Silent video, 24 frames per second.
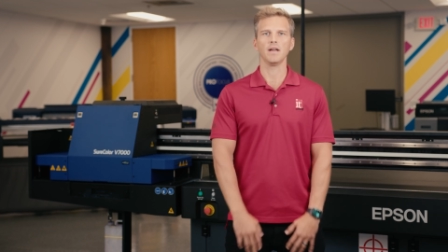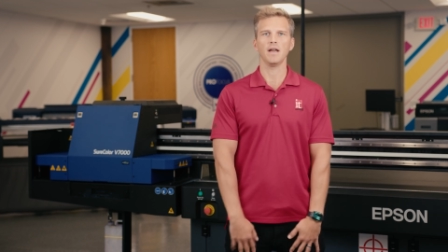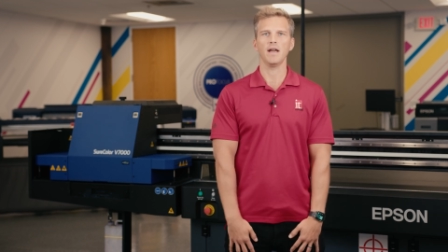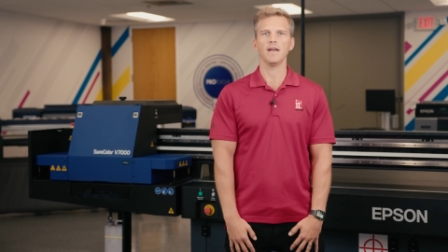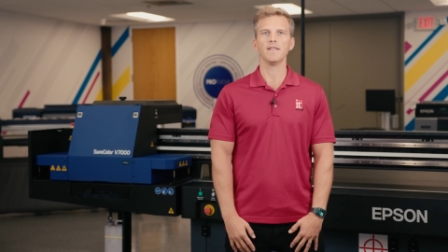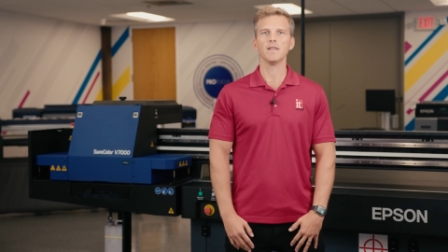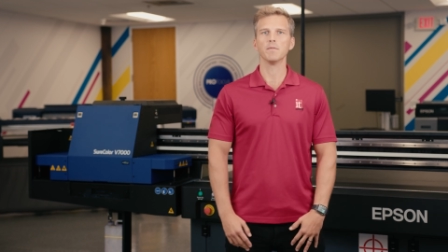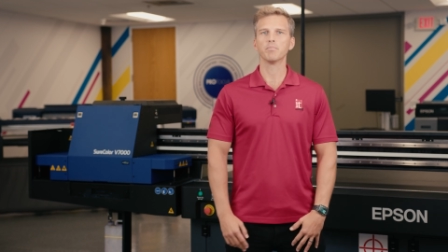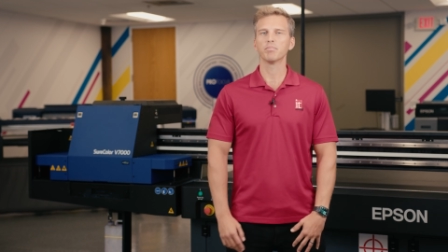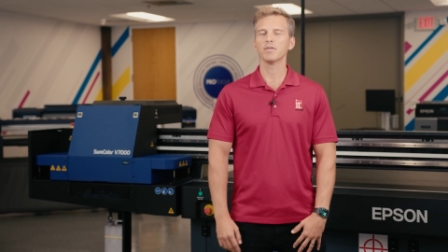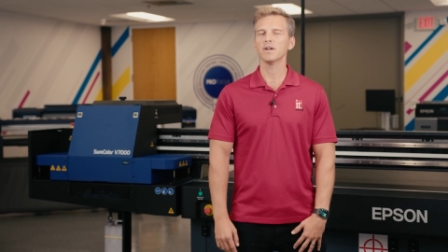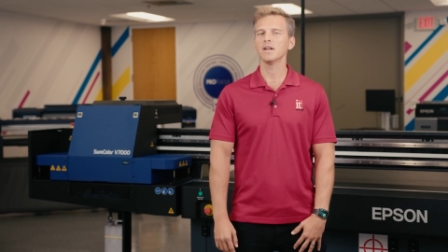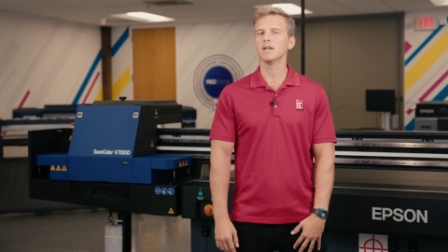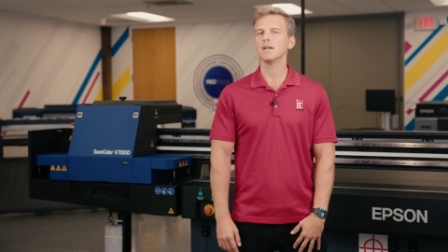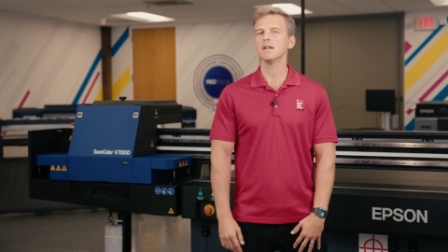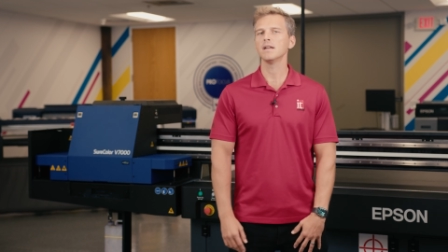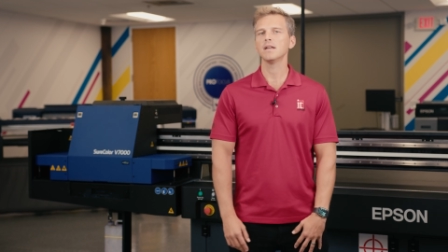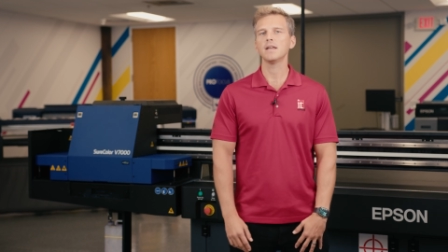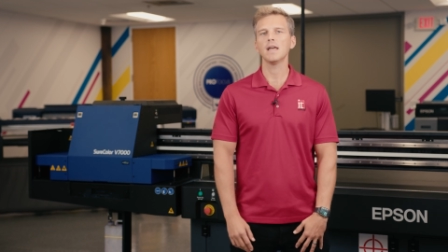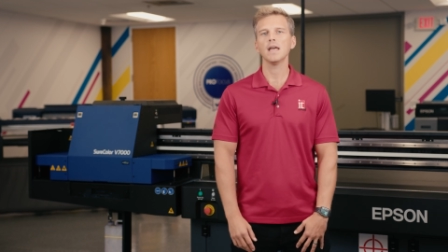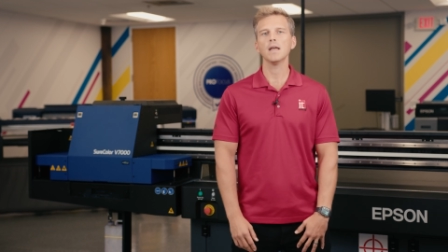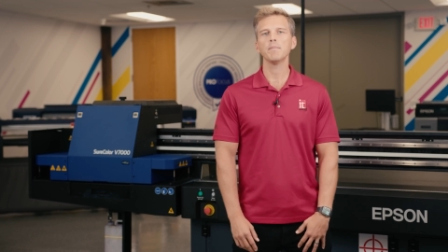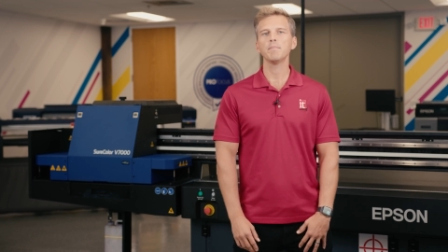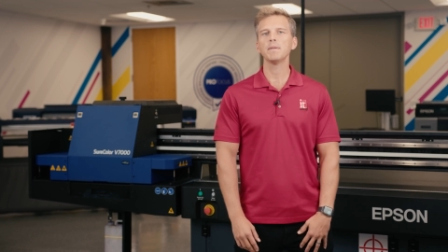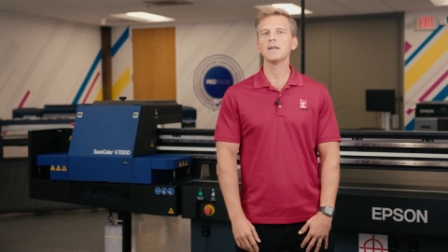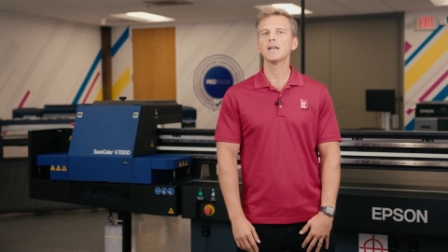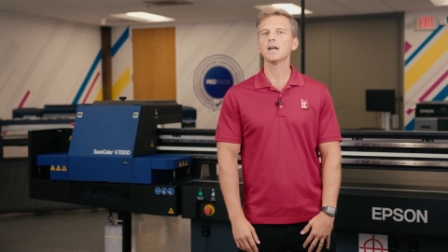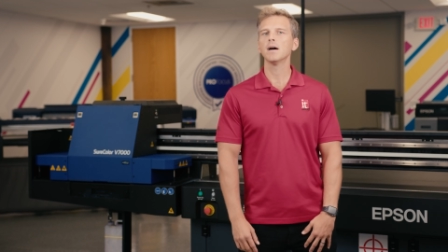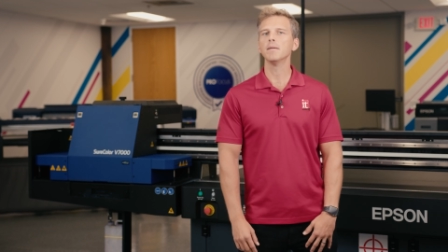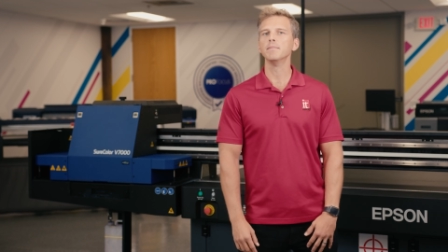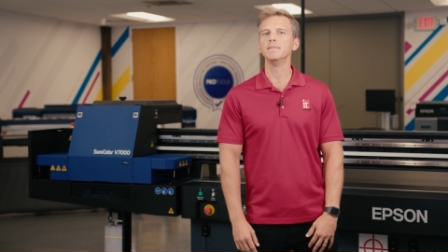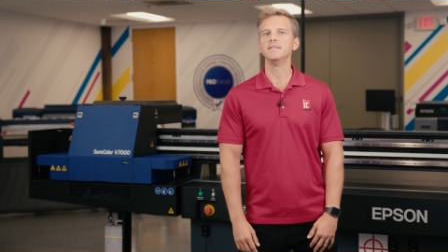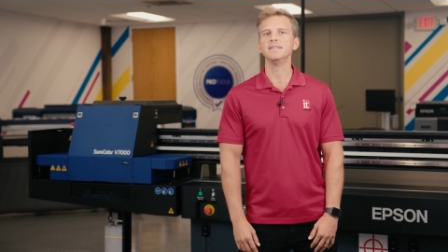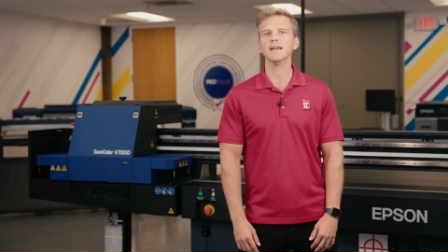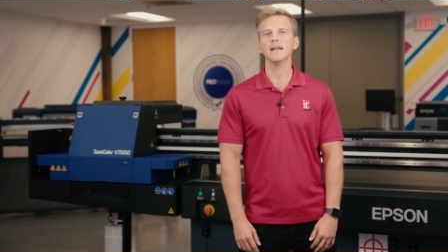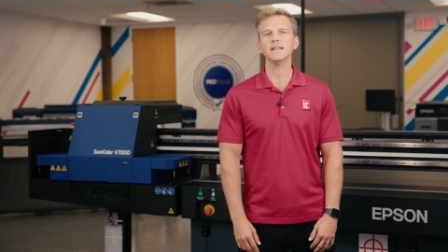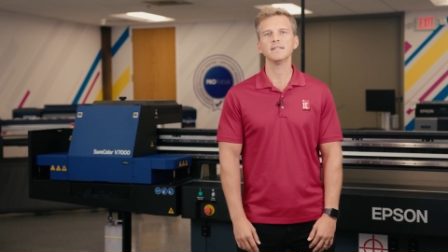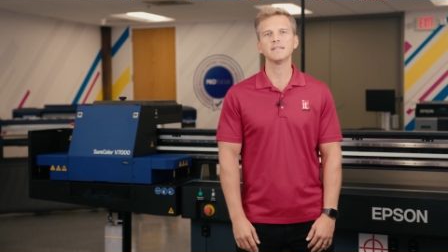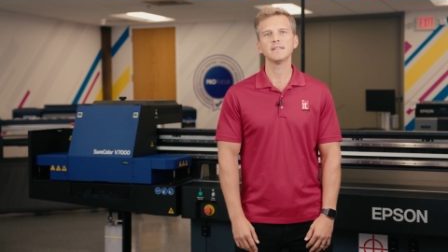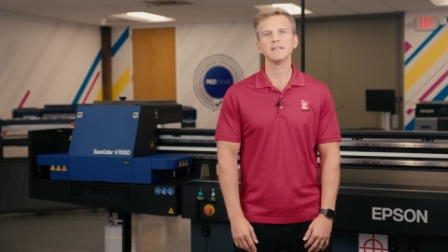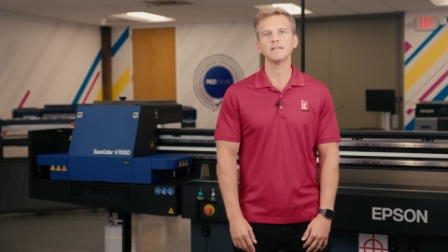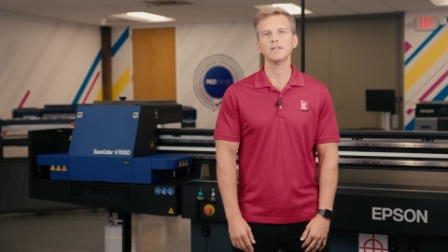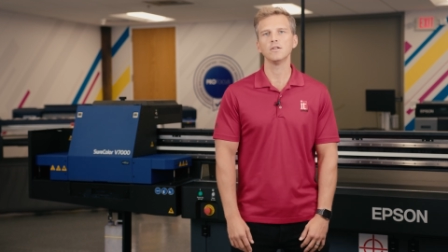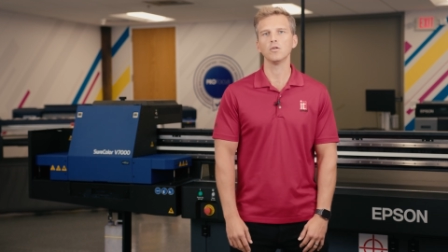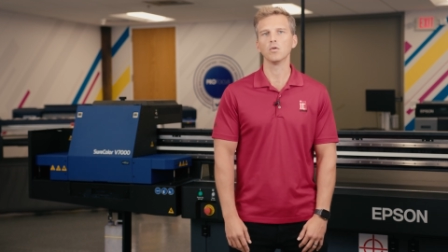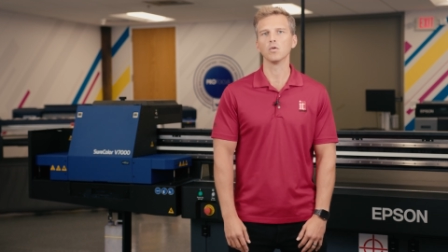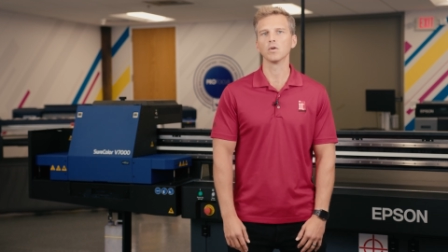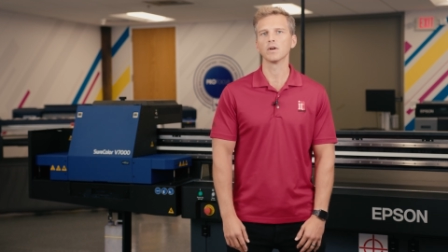and the print can't become
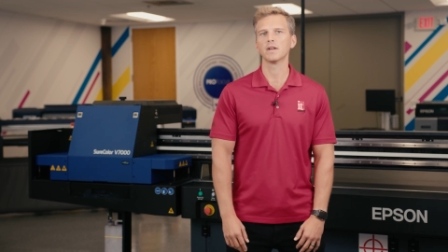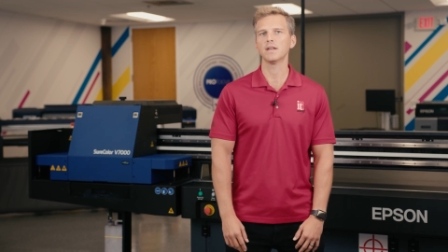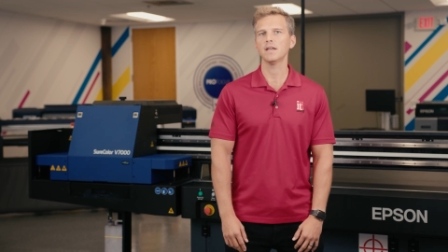dented or